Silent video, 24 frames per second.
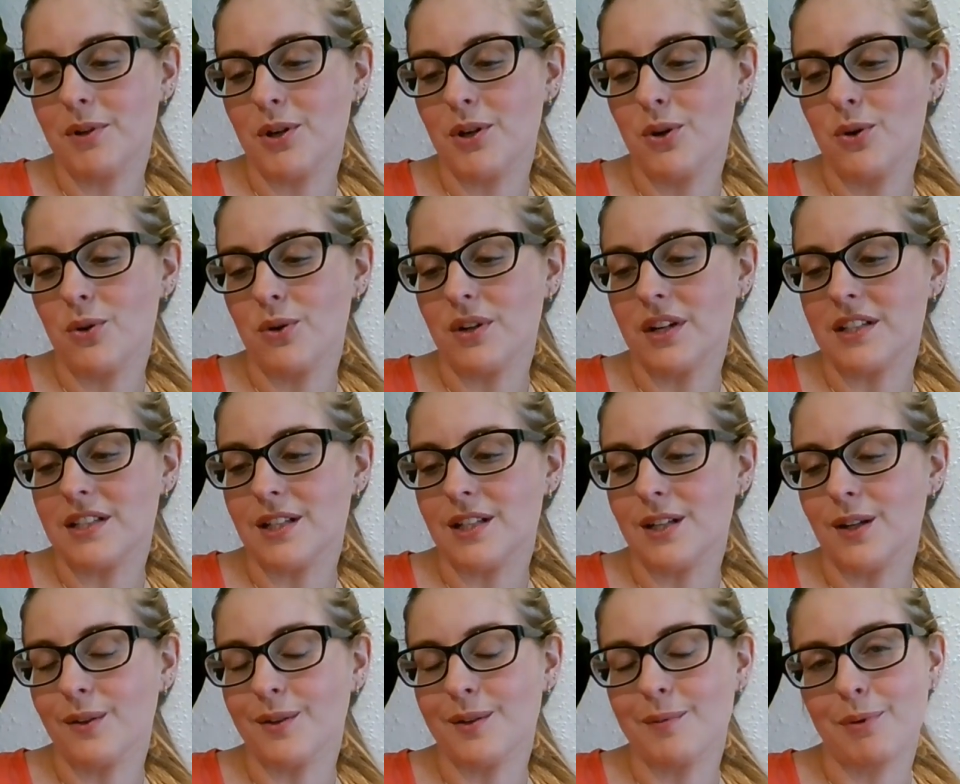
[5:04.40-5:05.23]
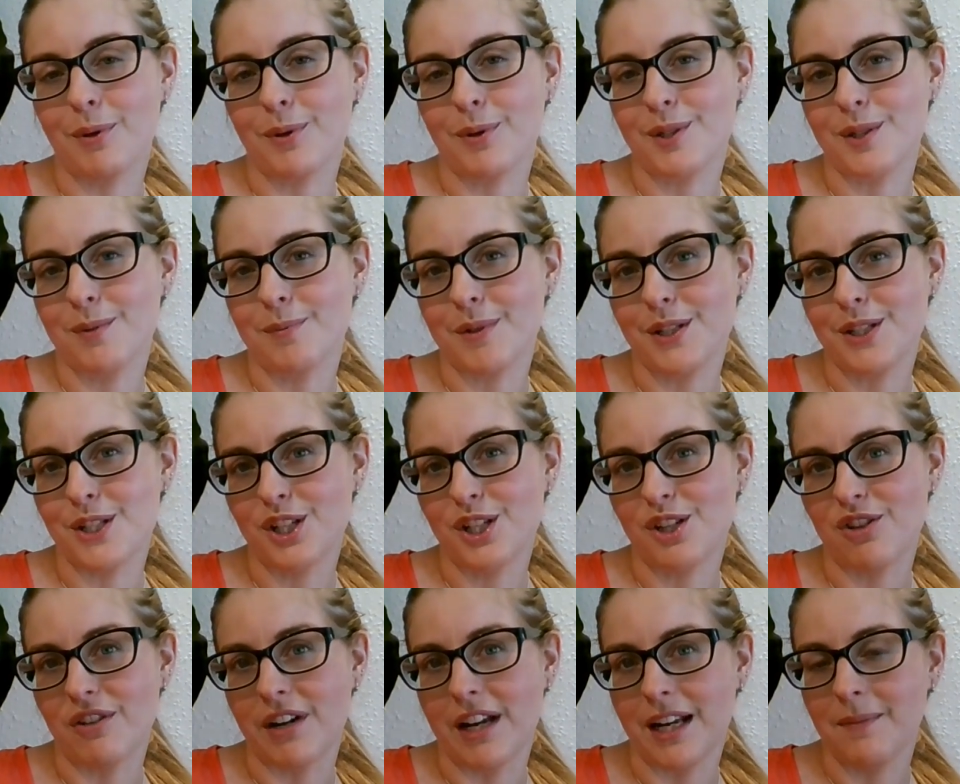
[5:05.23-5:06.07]
corners along the bottom of the
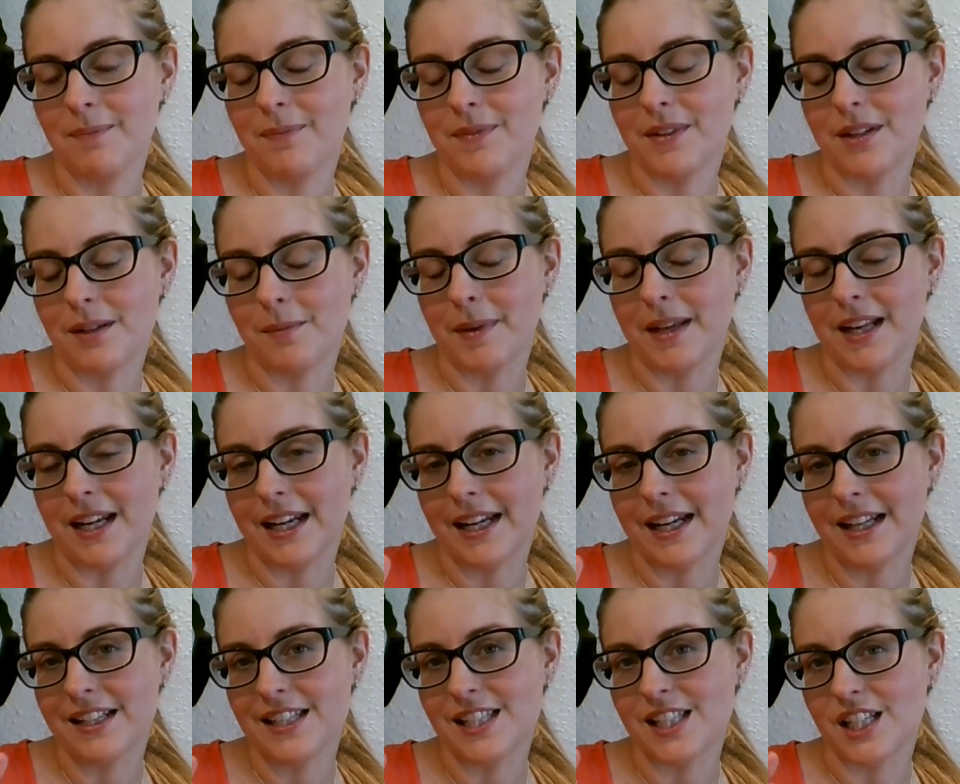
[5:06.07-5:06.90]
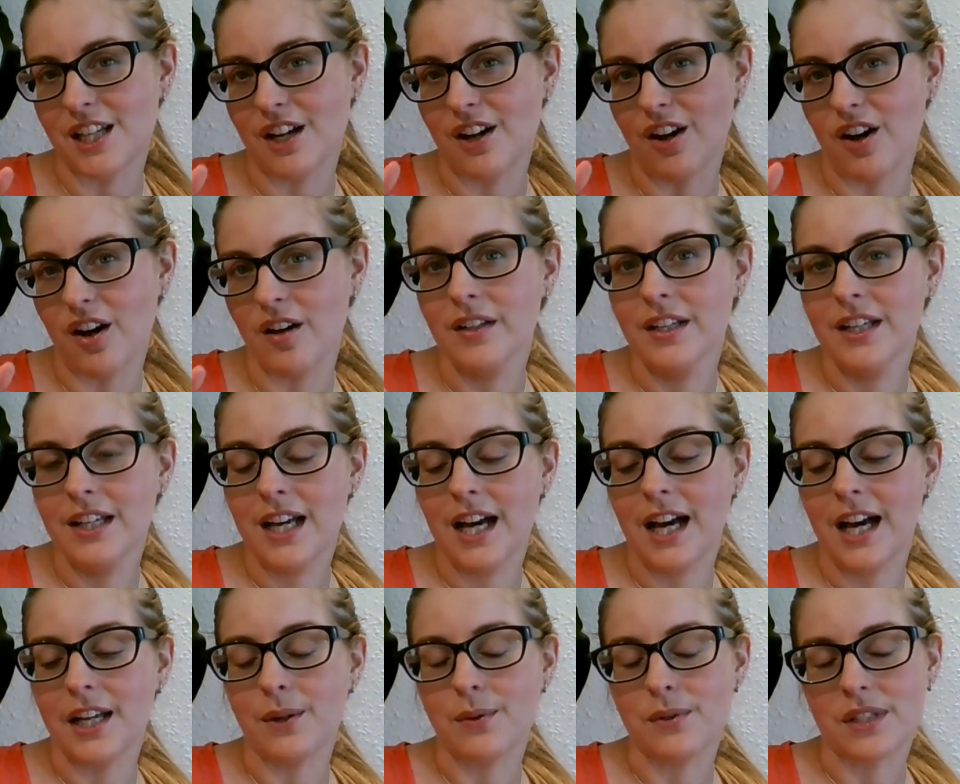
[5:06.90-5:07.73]
screen, there'll be a little star
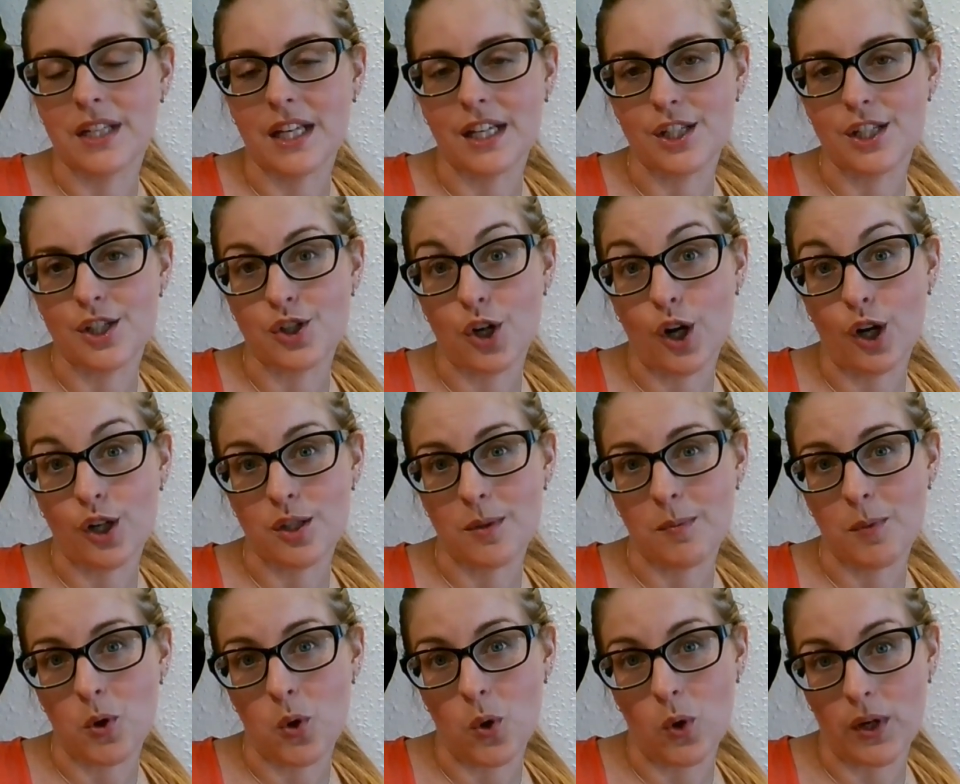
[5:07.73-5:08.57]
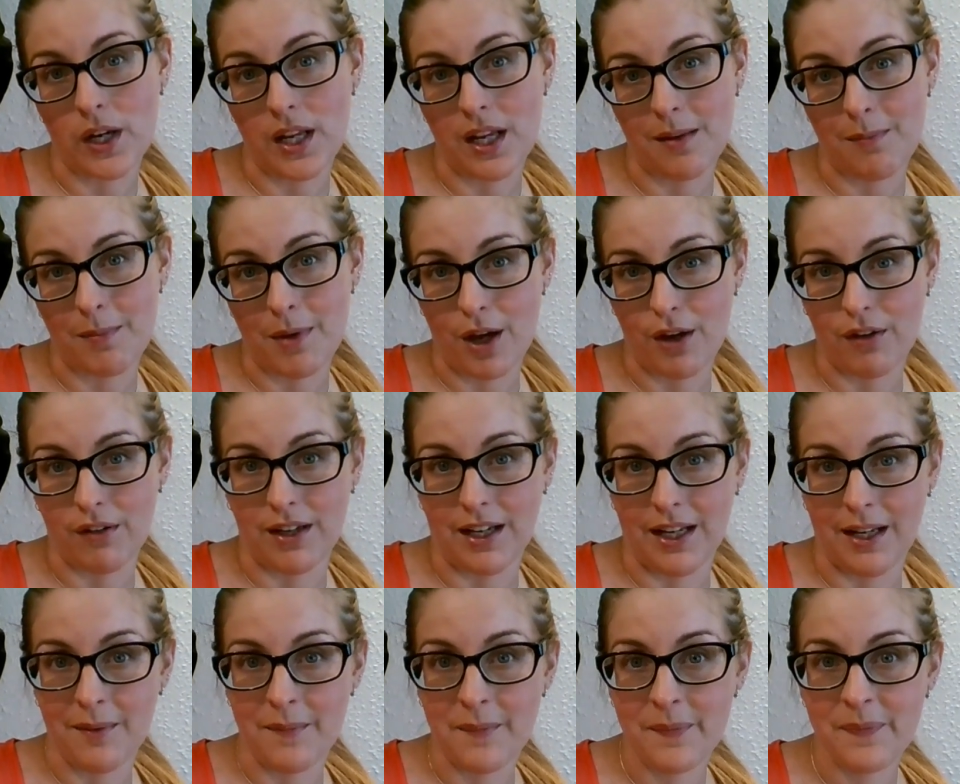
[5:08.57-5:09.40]
and it will say stratum corneum
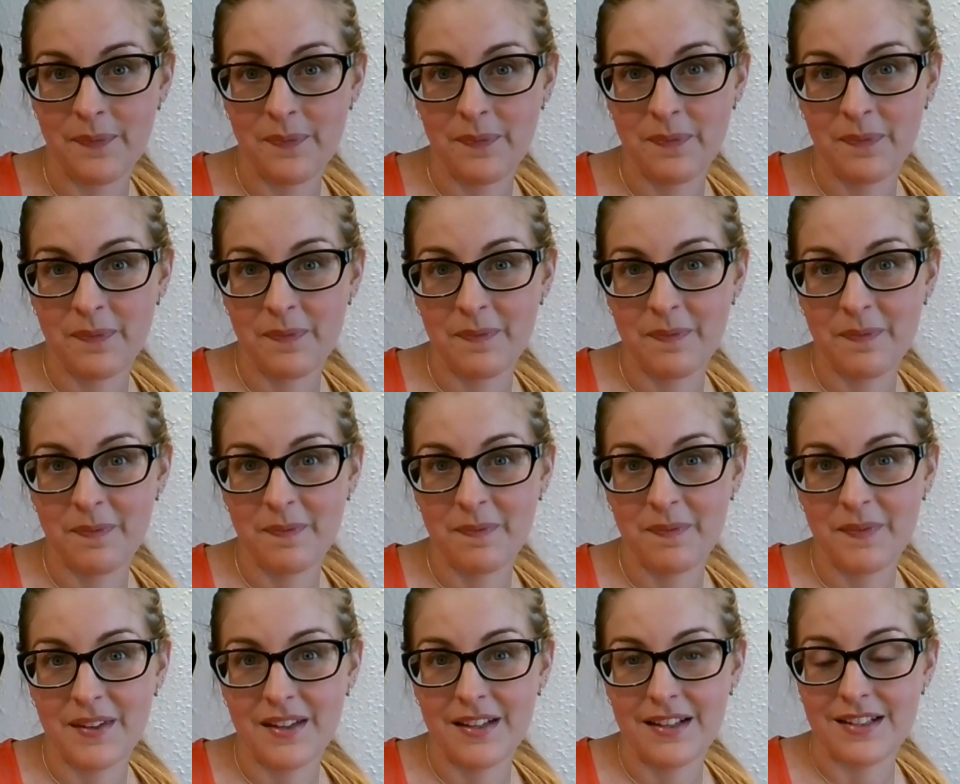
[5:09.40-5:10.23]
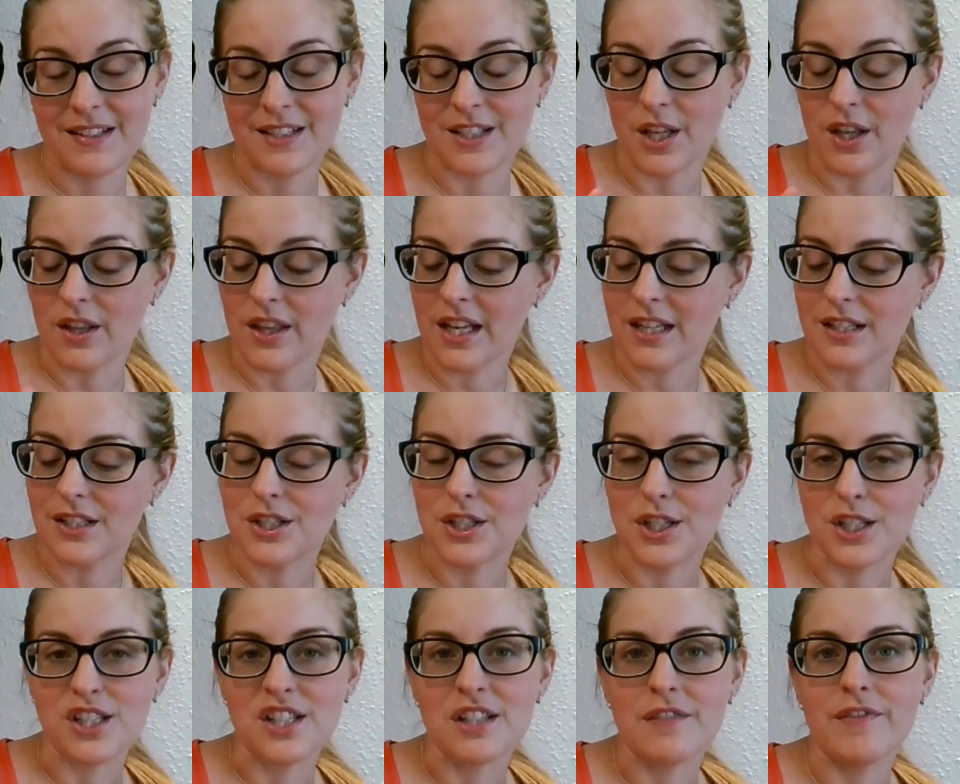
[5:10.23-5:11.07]
only. So that's
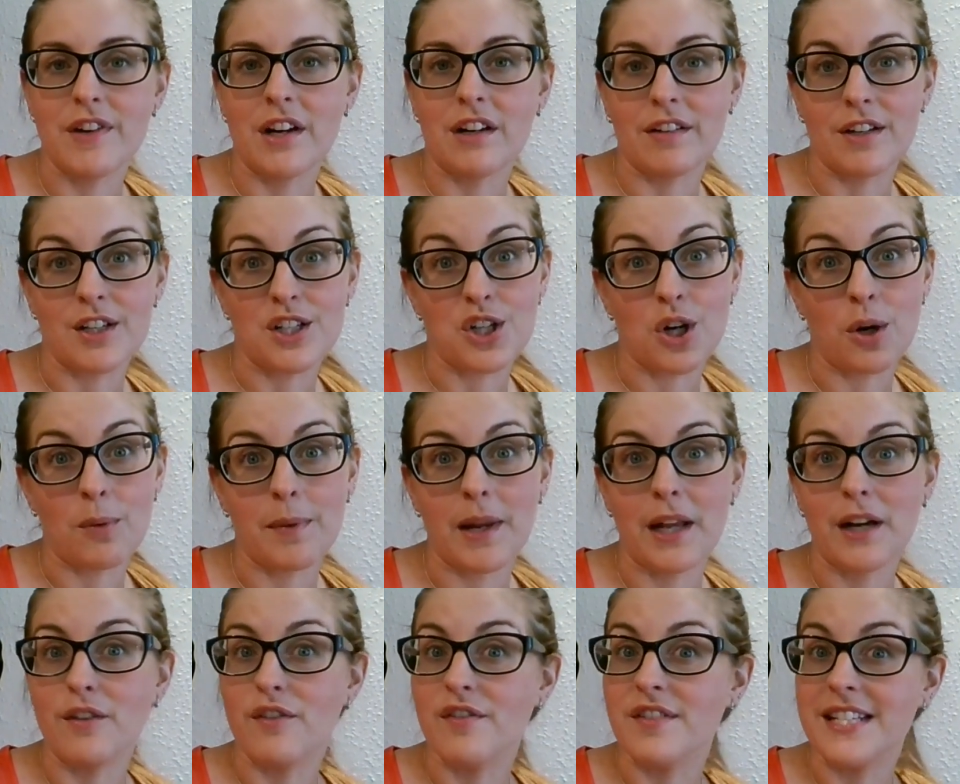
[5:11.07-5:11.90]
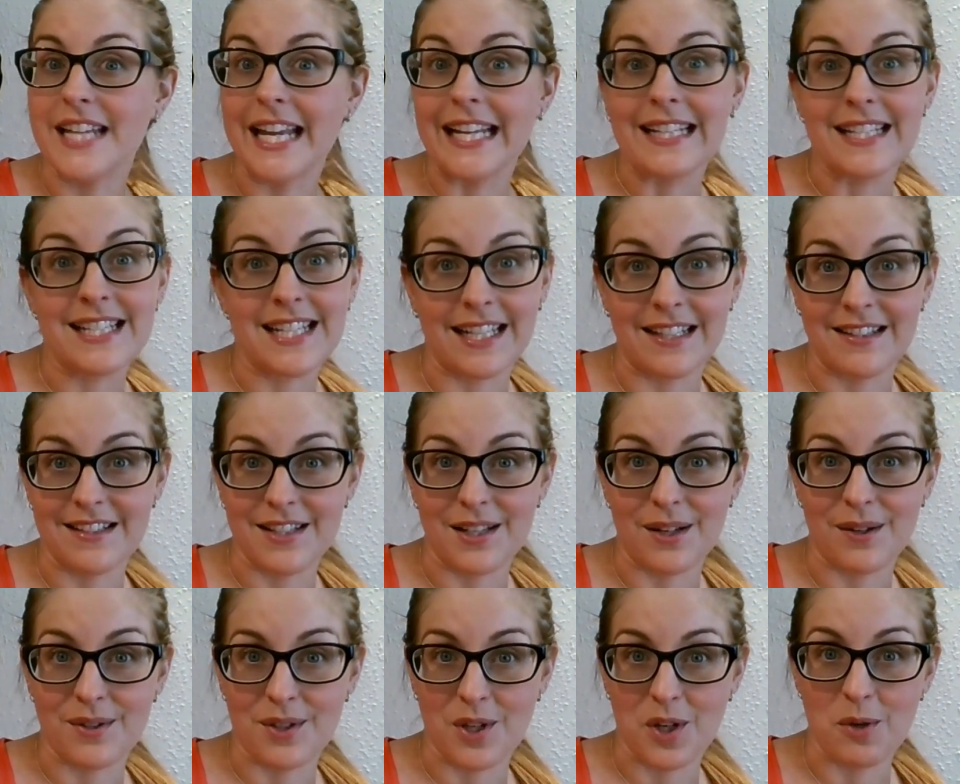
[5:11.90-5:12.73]
just the very top layer of dead skin
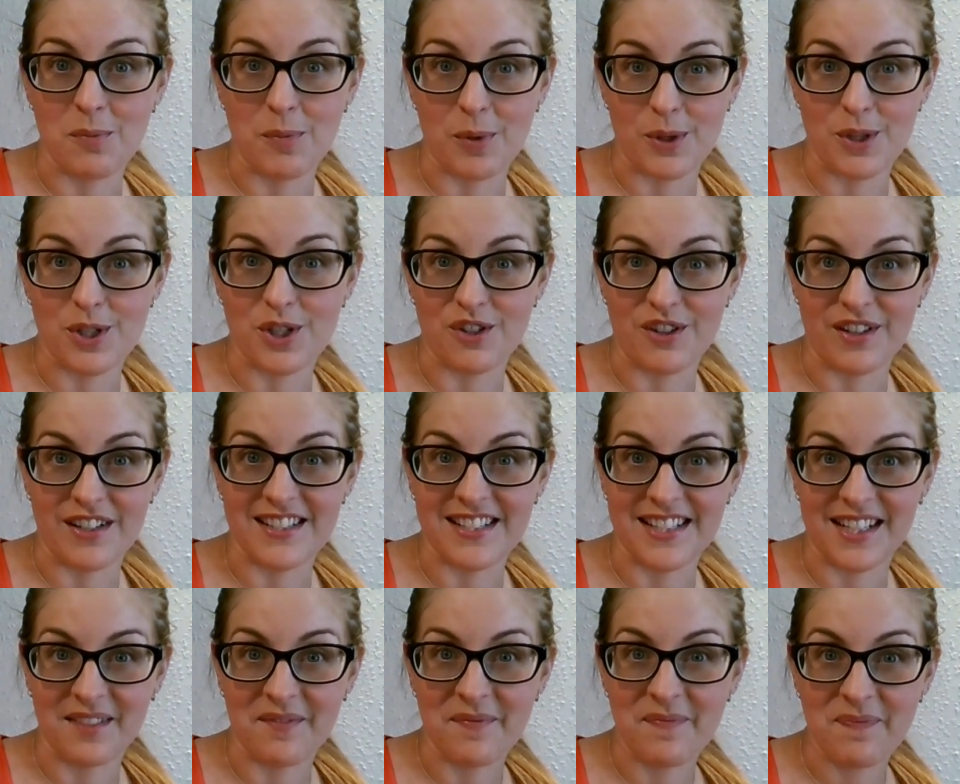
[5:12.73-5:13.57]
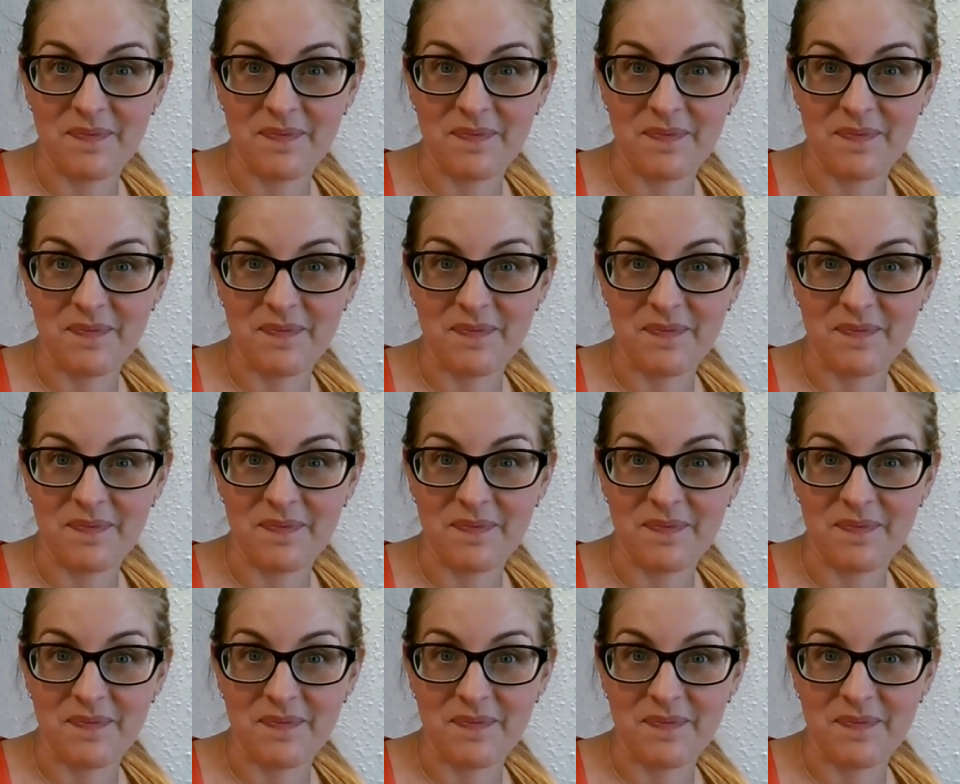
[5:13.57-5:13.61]
cells that you're moisturising.